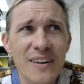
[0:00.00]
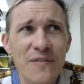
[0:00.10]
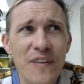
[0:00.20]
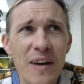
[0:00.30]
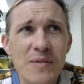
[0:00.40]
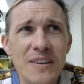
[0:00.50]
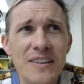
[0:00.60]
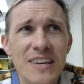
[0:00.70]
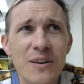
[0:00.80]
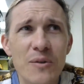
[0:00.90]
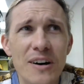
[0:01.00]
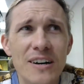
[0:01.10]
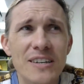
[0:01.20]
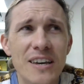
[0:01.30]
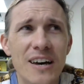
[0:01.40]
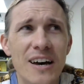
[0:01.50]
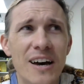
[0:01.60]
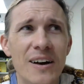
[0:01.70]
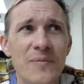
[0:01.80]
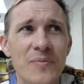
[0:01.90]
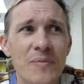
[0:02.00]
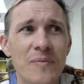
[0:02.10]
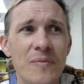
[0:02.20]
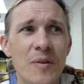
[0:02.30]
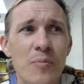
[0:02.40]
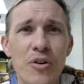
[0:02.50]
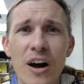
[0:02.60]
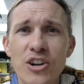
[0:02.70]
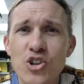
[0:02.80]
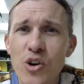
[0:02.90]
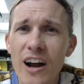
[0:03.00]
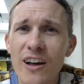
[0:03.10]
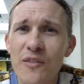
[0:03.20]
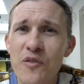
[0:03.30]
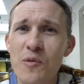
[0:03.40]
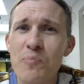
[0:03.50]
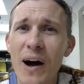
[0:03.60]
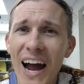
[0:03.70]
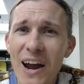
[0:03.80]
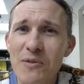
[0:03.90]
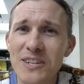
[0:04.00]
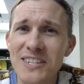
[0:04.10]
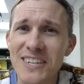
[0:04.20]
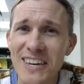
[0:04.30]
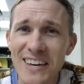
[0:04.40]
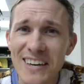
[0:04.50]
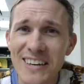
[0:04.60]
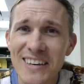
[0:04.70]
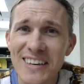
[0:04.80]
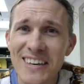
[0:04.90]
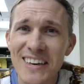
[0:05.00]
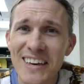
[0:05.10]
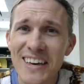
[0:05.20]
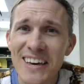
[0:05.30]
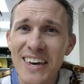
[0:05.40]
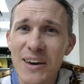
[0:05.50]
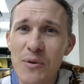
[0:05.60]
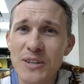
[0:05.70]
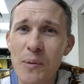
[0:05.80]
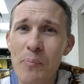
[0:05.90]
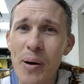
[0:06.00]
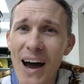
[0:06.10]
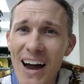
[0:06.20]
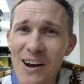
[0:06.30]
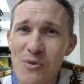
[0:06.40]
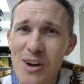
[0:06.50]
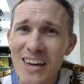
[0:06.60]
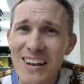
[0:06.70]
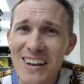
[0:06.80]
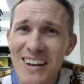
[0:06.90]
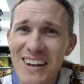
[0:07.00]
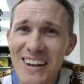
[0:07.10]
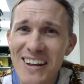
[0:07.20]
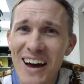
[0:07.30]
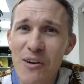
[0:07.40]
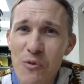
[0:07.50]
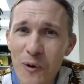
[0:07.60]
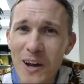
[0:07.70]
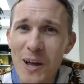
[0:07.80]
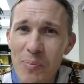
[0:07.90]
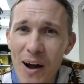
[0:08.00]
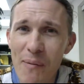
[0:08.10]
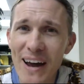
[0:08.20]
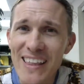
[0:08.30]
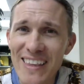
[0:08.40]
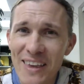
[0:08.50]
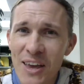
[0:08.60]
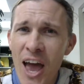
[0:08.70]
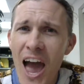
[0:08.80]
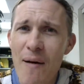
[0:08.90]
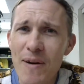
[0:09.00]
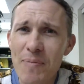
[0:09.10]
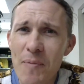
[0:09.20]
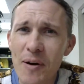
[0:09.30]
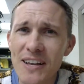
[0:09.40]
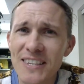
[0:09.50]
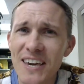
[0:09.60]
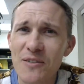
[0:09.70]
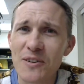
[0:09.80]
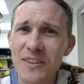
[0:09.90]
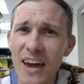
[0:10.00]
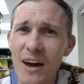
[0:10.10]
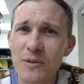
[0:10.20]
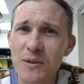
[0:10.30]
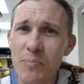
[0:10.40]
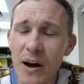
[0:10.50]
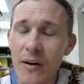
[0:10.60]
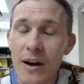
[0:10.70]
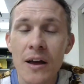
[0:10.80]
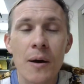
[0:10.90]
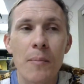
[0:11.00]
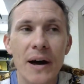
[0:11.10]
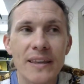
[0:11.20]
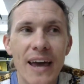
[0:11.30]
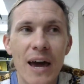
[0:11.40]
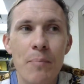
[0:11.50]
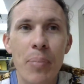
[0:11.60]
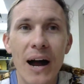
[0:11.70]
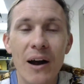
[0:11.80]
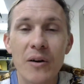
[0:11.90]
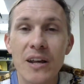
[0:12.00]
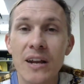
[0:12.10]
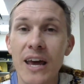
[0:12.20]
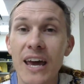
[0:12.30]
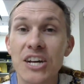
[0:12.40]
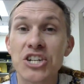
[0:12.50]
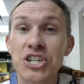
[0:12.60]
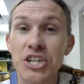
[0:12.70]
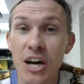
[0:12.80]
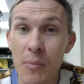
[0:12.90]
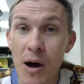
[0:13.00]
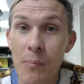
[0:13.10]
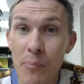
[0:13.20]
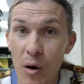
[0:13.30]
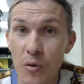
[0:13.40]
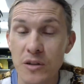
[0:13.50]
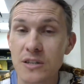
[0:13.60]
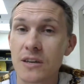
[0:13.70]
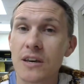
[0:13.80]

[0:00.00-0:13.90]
famously was put on trial for piracy. He was a pirate. A real pirate. How many people can say their dad was a pirate? My dad pirated a boat.